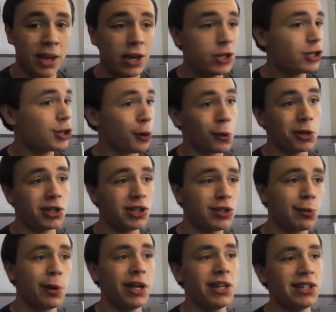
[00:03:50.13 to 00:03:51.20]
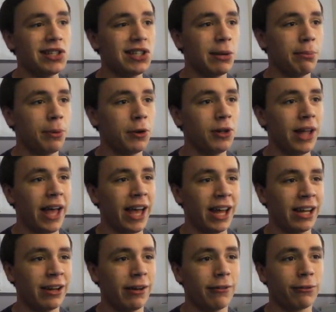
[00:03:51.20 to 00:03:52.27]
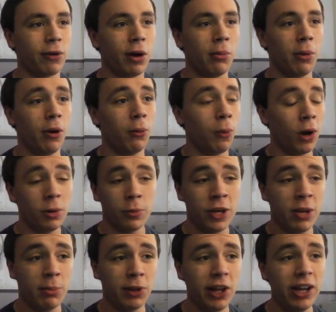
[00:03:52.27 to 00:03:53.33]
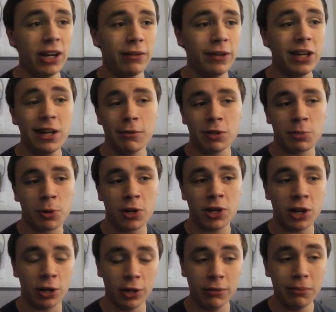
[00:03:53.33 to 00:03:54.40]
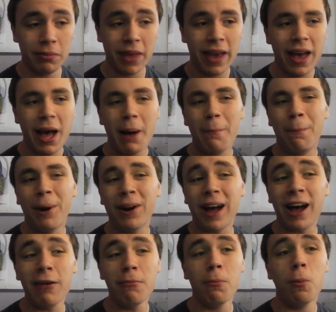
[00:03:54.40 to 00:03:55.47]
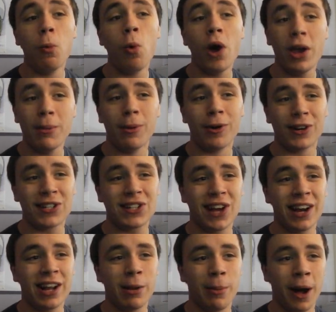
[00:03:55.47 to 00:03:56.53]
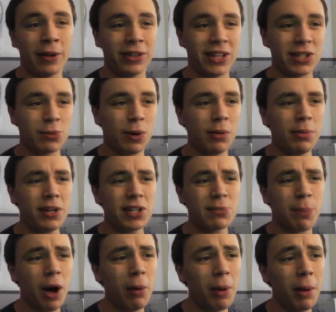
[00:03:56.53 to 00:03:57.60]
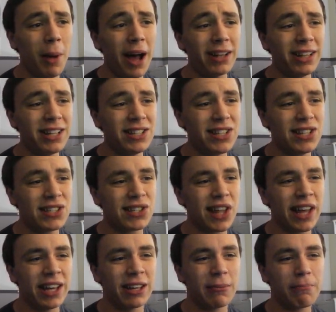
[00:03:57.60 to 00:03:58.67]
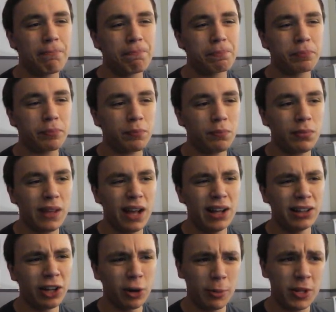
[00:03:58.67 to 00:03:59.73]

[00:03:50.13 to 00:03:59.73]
short and sweet and simple, and from what we played of it, it was pretty good. But I'm way more excited about this one, because Bob-omb Islands is, like, a little bit